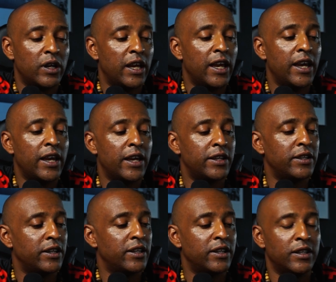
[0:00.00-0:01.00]
And
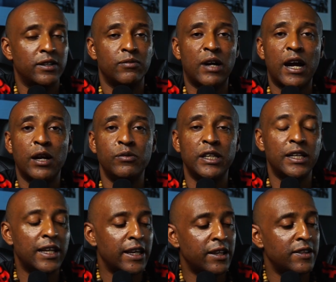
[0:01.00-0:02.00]
I really
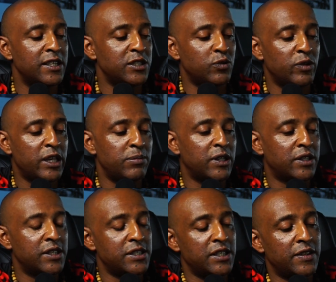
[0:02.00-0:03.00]
like it this way,
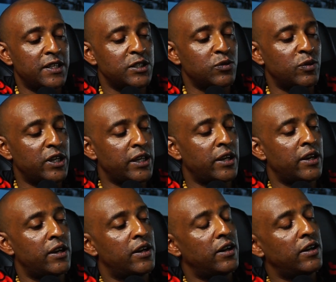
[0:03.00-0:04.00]
because in this way,
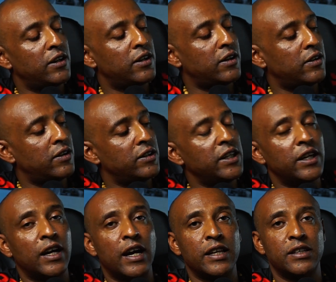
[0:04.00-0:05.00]
yeah,
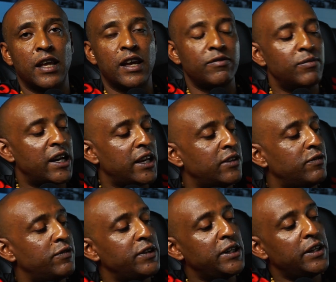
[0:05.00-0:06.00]
I have my hand
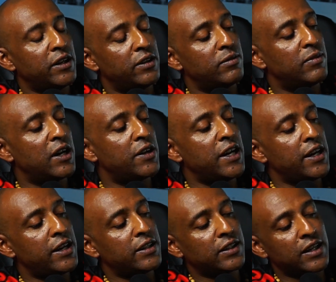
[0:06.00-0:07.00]
free. My other
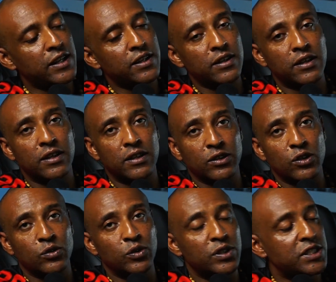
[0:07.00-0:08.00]
hand can
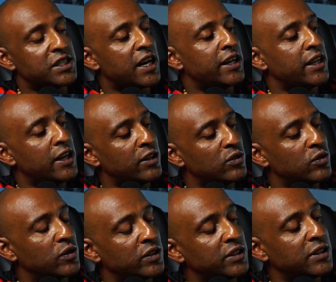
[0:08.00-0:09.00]
go to the side handle
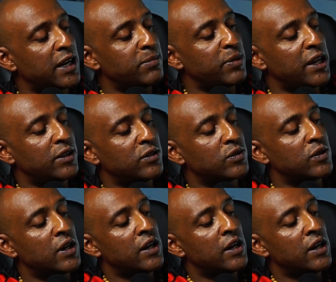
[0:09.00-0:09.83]
or the top handle.